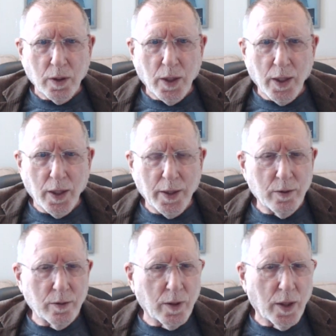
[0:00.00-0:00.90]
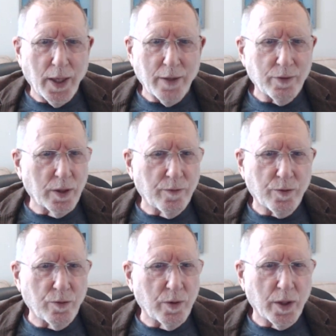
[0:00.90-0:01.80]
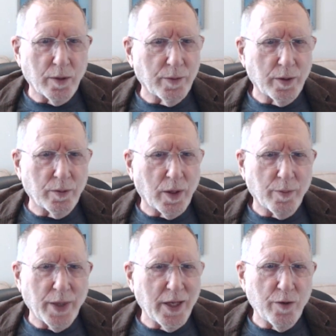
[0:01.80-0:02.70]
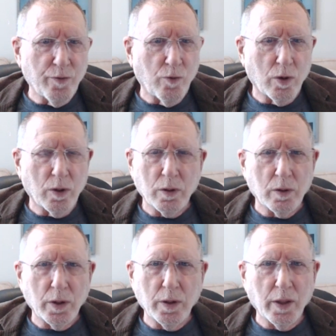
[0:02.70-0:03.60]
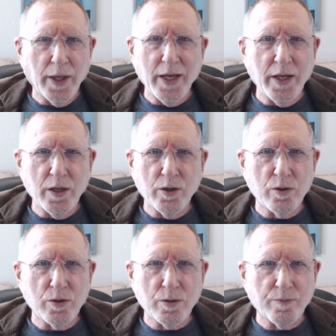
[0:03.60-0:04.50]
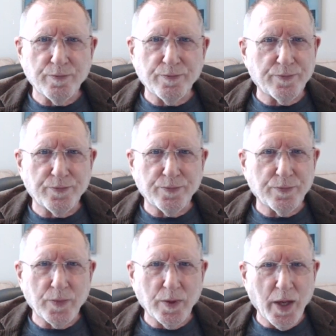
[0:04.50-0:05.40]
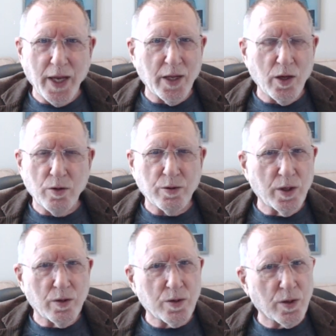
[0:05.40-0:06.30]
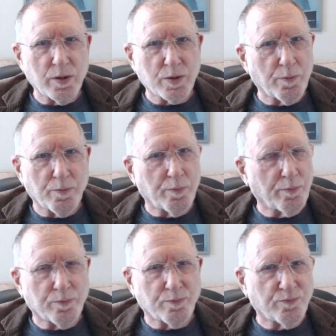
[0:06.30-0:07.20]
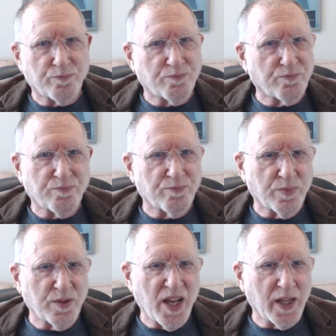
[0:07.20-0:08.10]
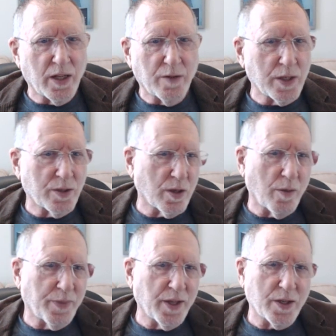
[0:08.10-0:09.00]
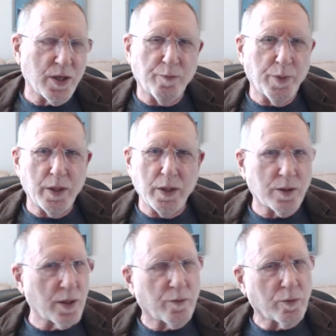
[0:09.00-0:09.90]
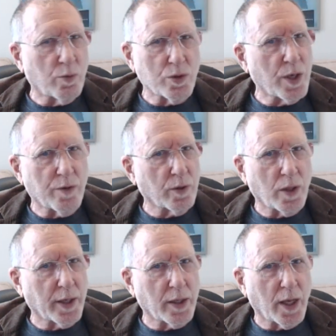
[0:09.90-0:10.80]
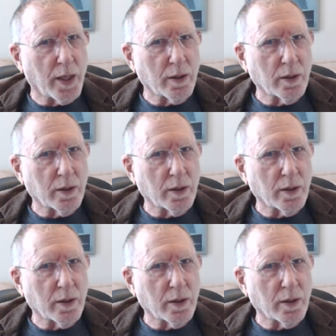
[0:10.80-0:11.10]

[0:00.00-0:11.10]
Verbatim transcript: And I haven't lived through, I'm 84, in the 80 other years, as negative as some things have been, it was never like that.